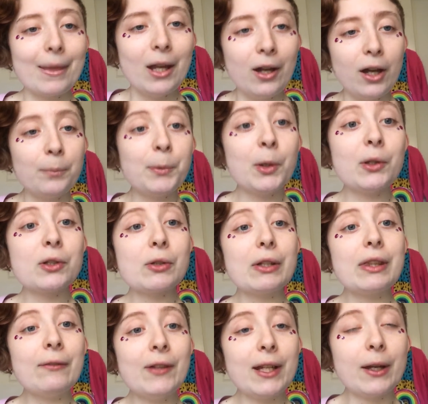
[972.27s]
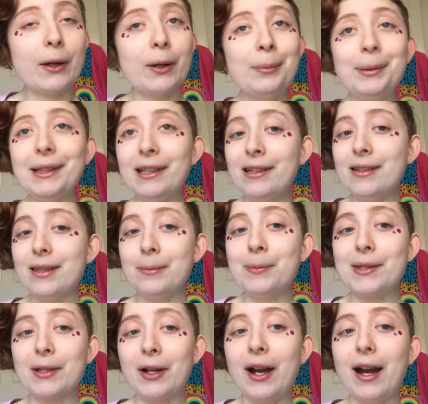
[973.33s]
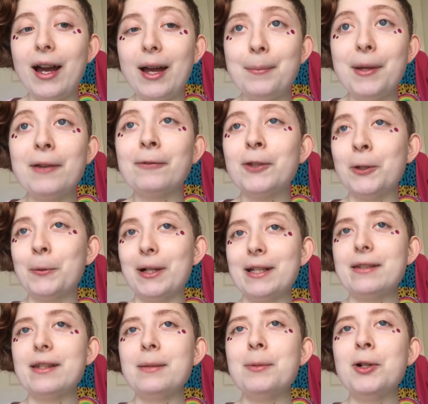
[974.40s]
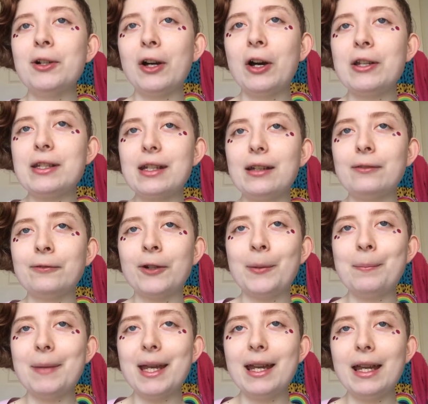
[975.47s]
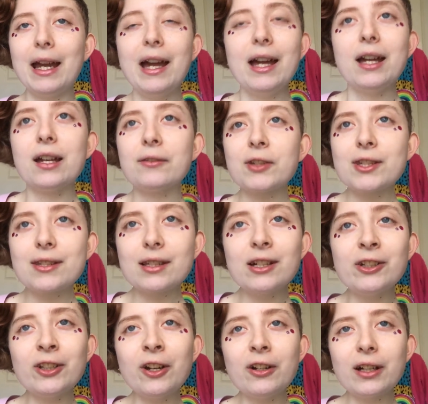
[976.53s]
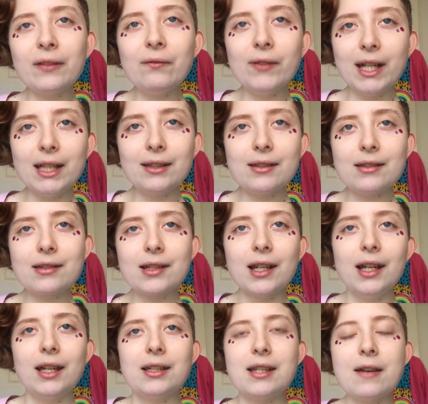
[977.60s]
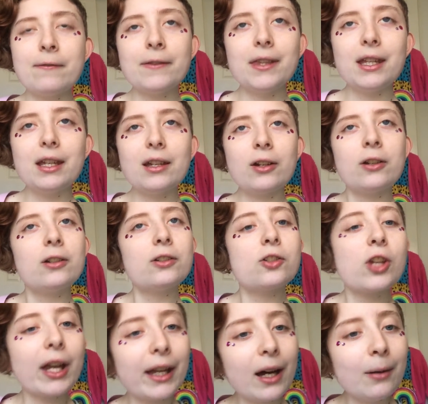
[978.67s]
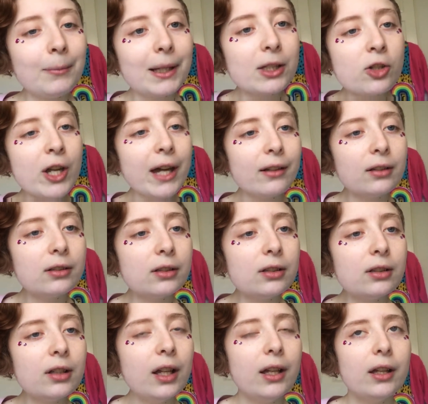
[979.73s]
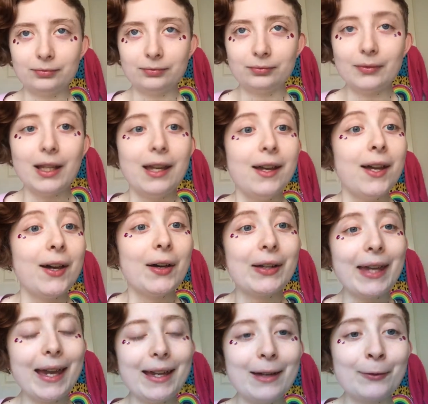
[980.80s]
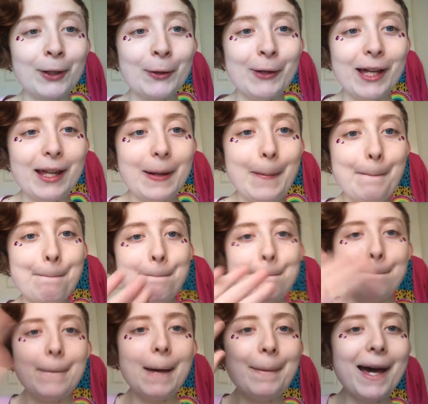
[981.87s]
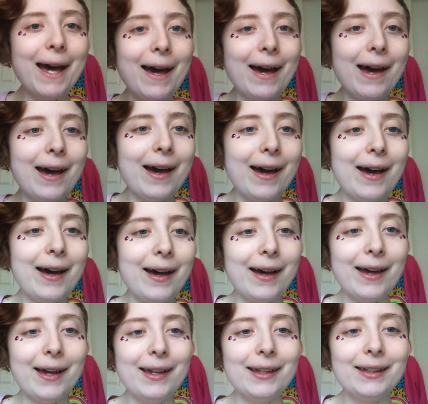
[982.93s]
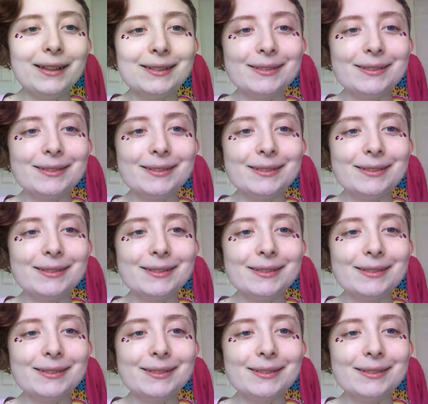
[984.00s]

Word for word: Hope you enjoyed the video. Please subscribe if you want to see more content from me. If you're still not convinced, definitely go check out my channel. Okay everyone, bye bye!